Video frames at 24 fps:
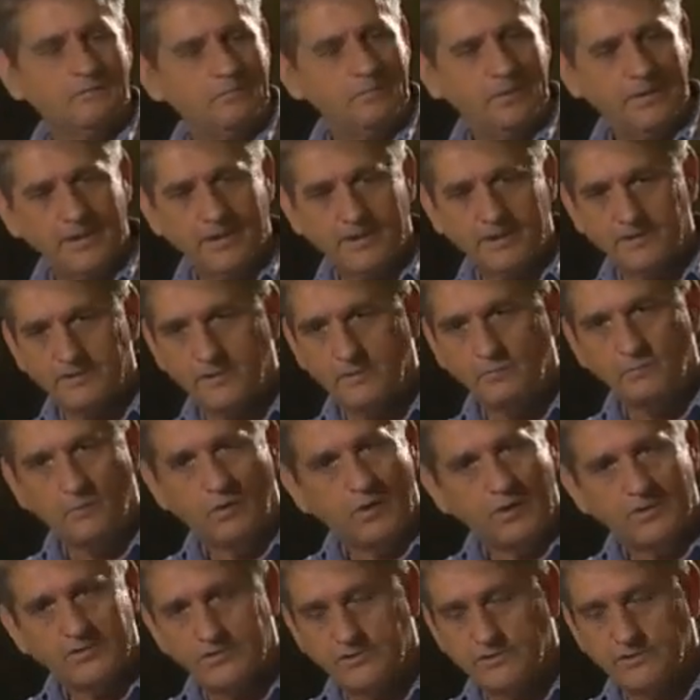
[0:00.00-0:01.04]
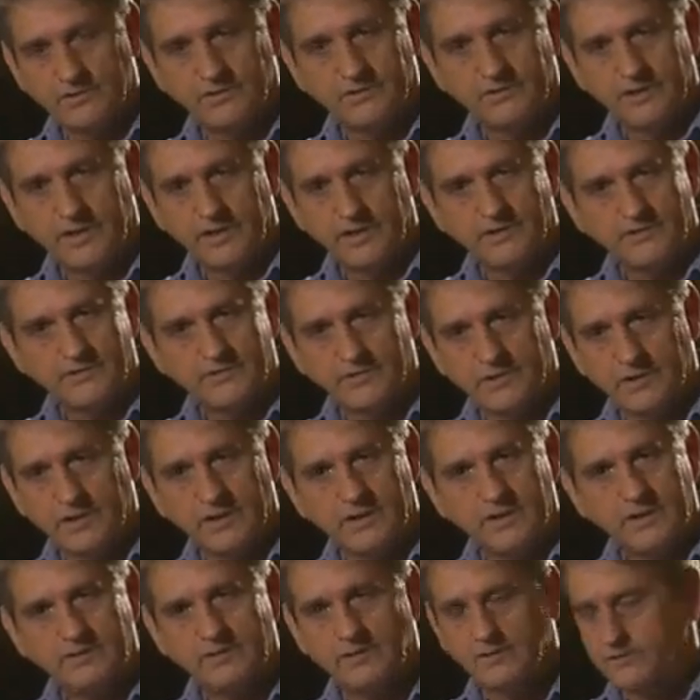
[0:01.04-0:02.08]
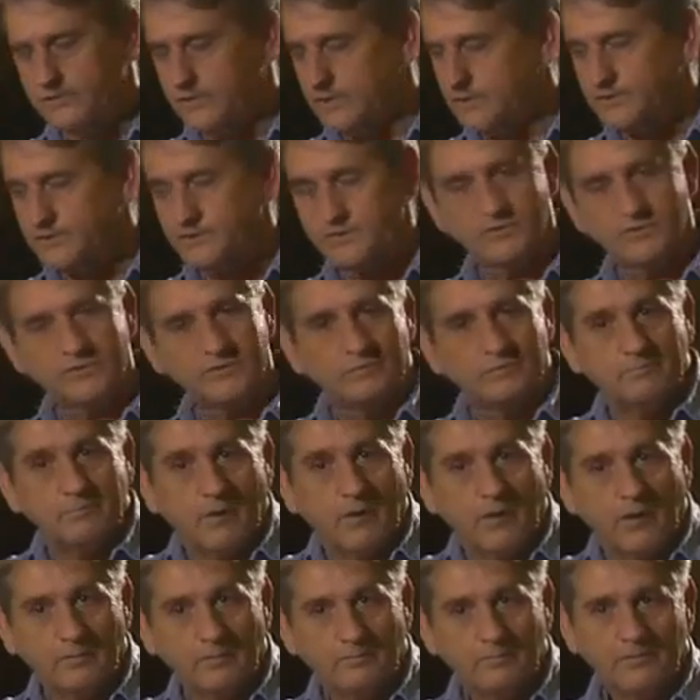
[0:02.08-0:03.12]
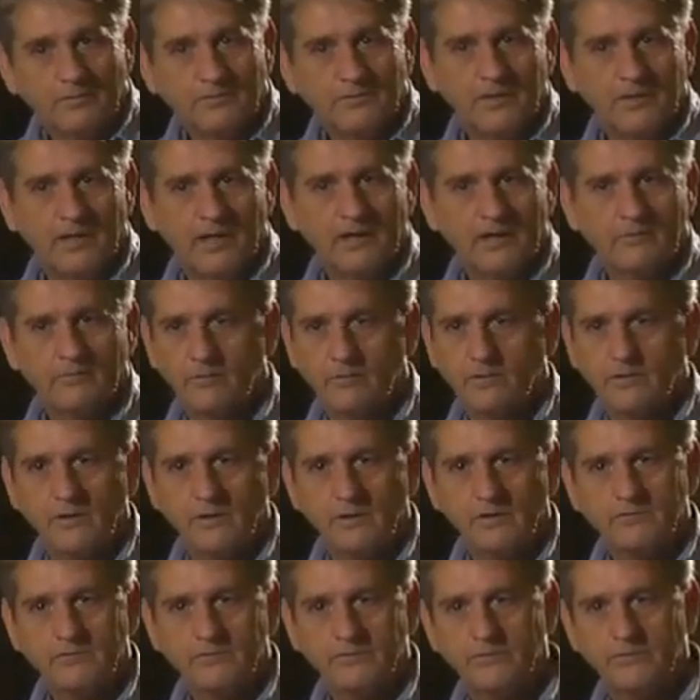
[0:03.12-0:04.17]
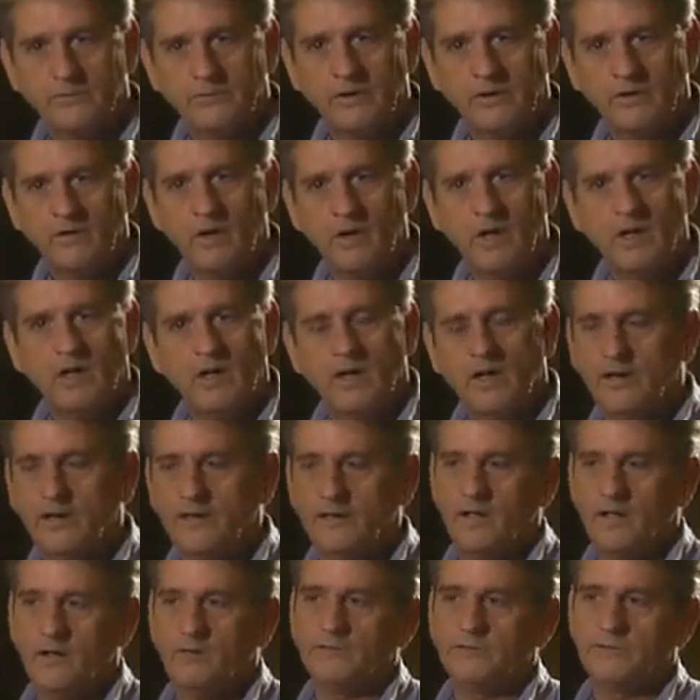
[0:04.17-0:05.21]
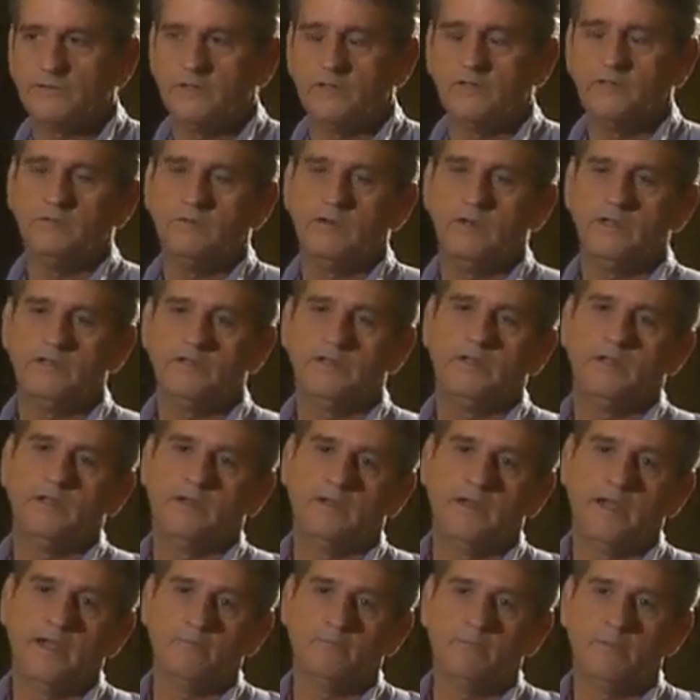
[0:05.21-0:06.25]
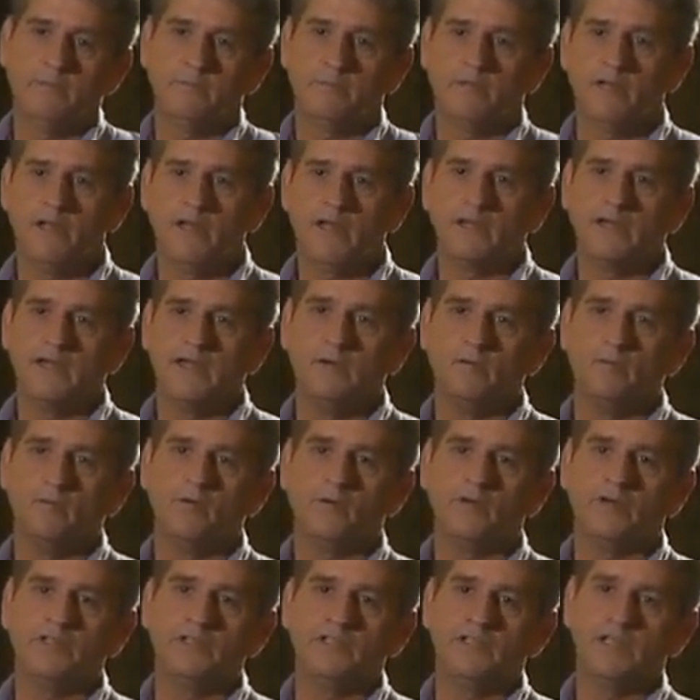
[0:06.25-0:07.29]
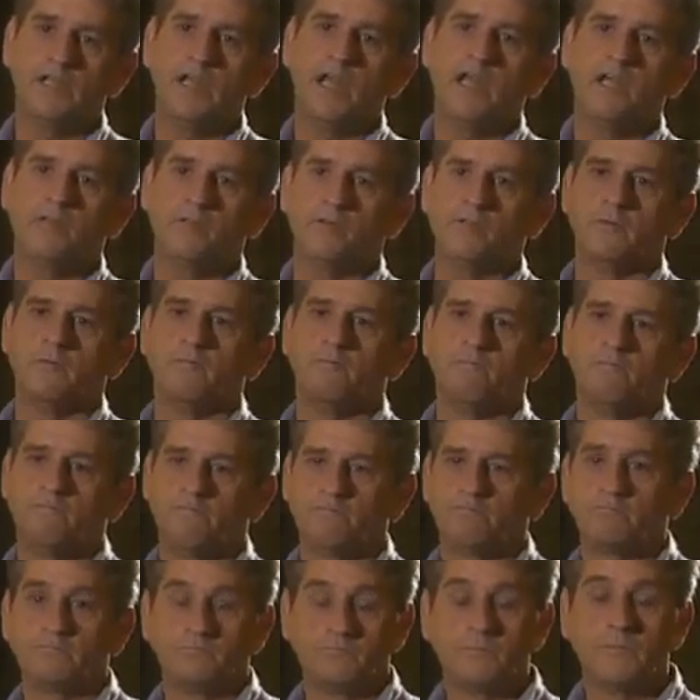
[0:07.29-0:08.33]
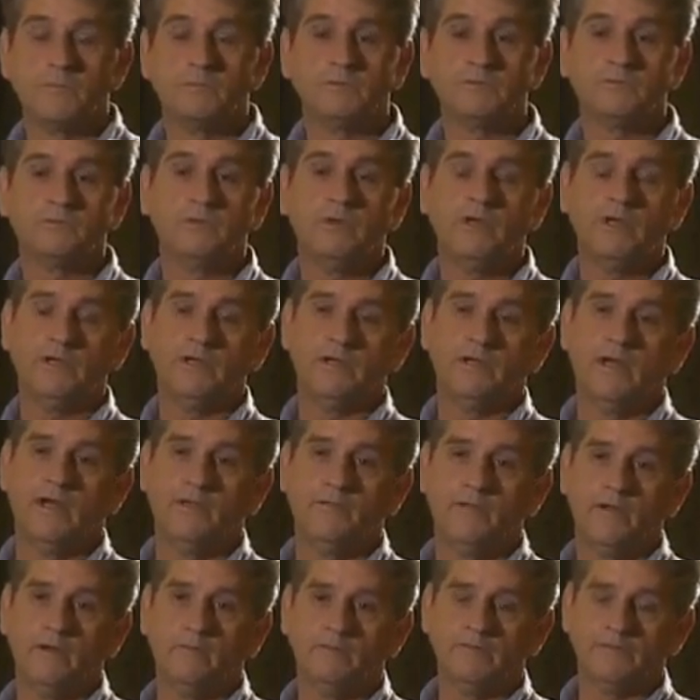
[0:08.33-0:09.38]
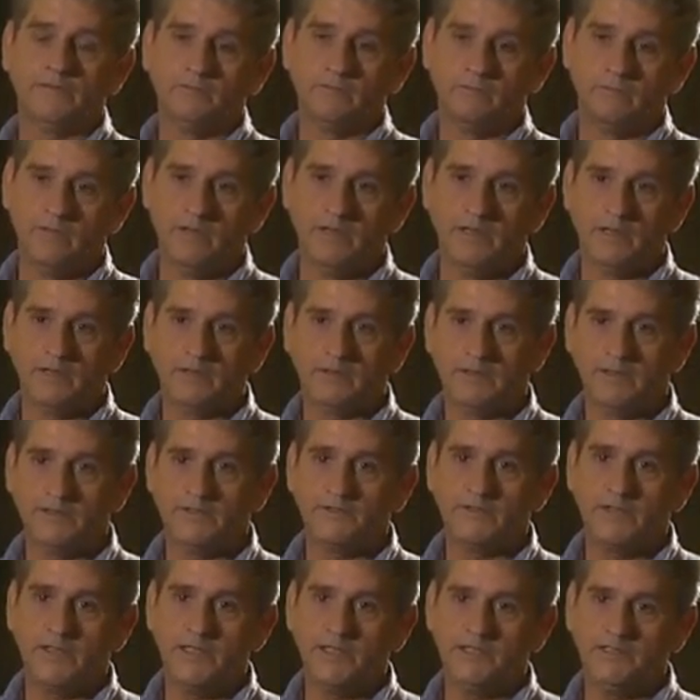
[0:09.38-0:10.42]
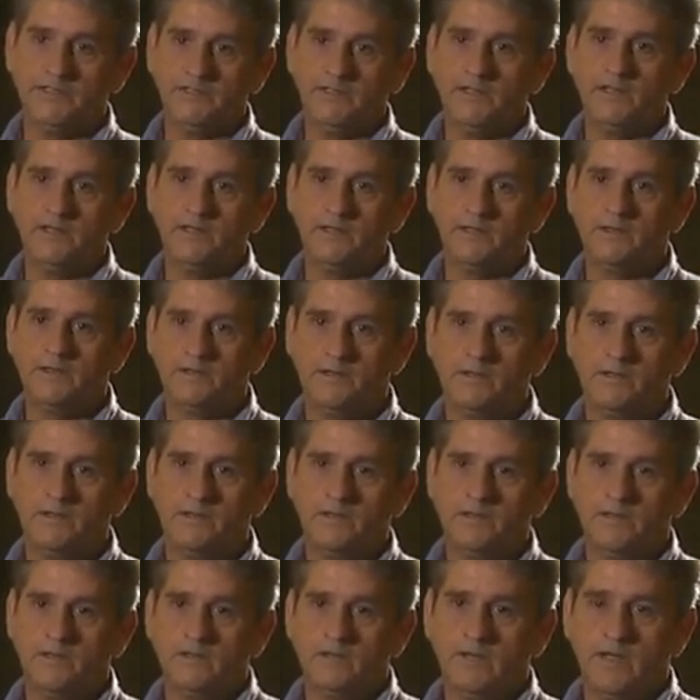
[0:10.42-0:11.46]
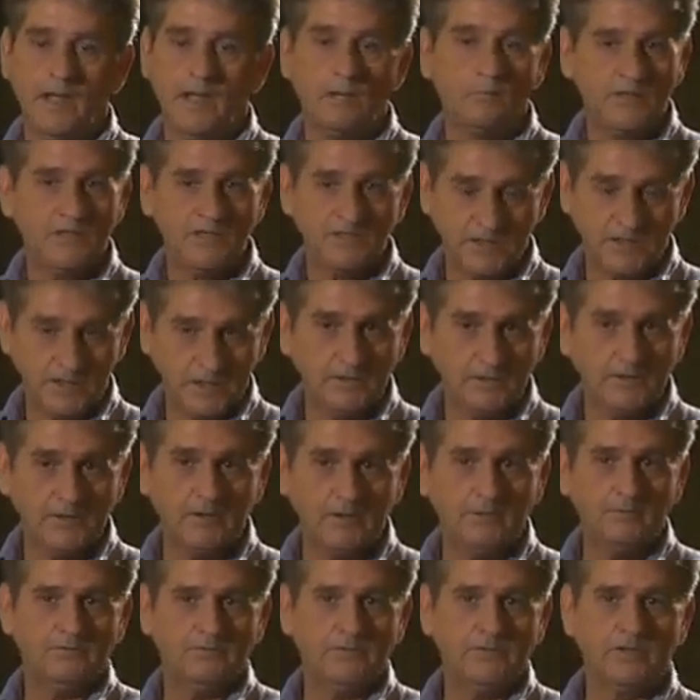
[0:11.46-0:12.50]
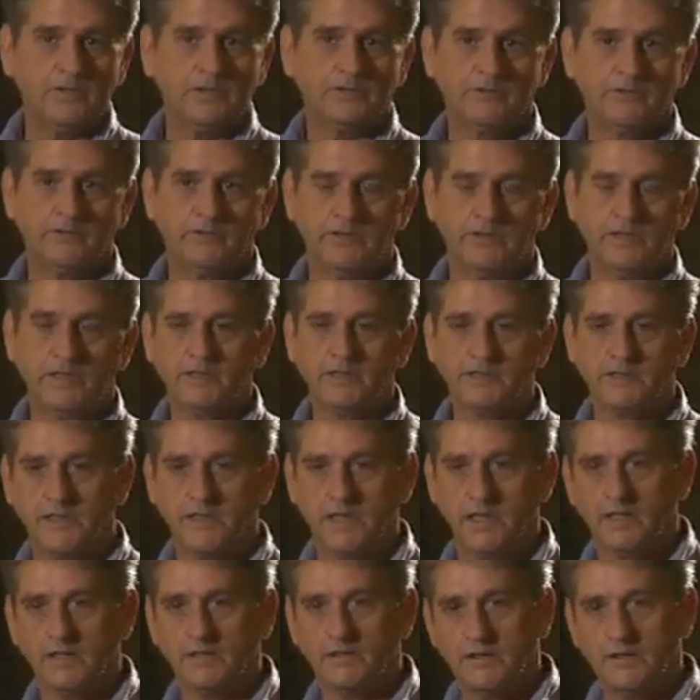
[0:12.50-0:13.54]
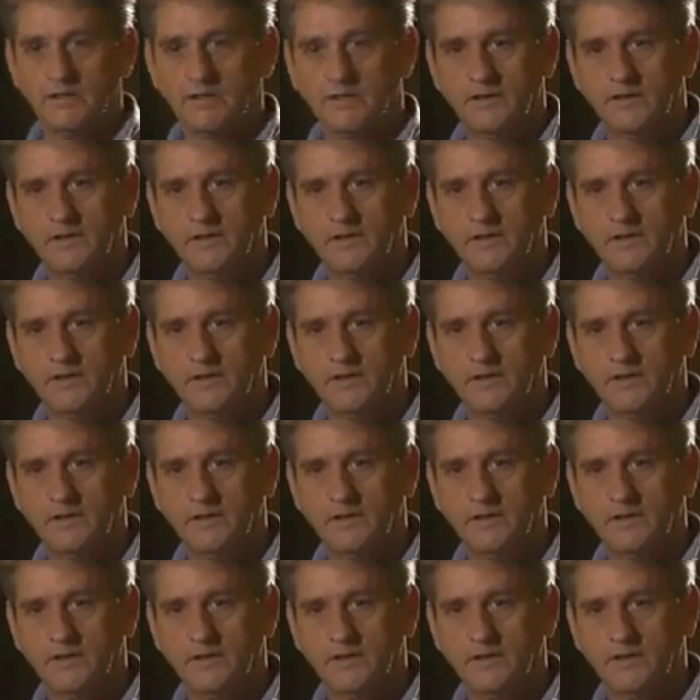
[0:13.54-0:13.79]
picket in Washington, D.C., the Justice Department, the Agriculture, and all of a sudden you had people like that working together. It was really, I thought, was really a good scene. And we still do to a certain extent.